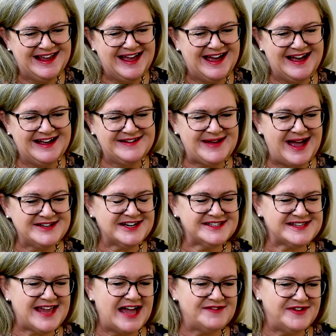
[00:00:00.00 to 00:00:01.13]
And
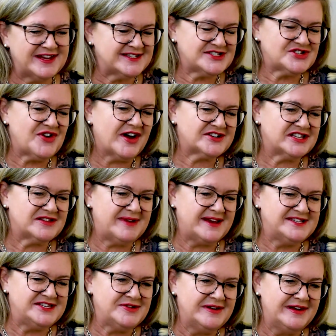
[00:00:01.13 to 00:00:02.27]
just having a structure that
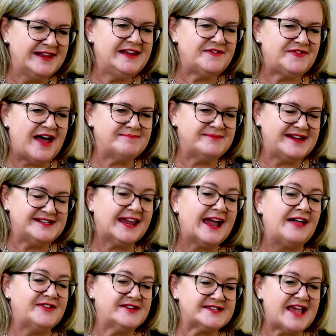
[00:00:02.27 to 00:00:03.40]
means you leave that meeting
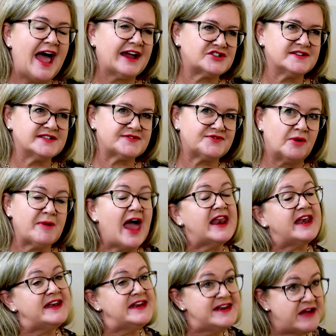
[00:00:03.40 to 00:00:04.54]
and there's actions from it and
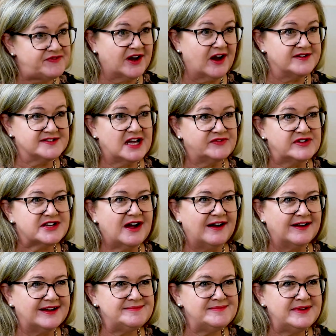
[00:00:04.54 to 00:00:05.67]
it never goes over
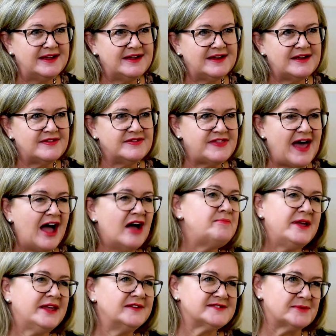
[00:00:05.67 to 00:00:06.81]
time, that
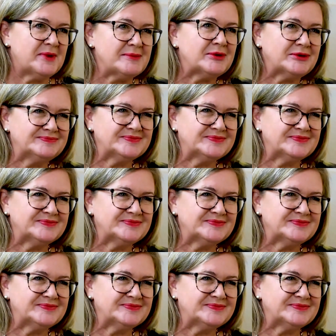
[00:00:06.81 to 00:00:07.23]
appeals to people.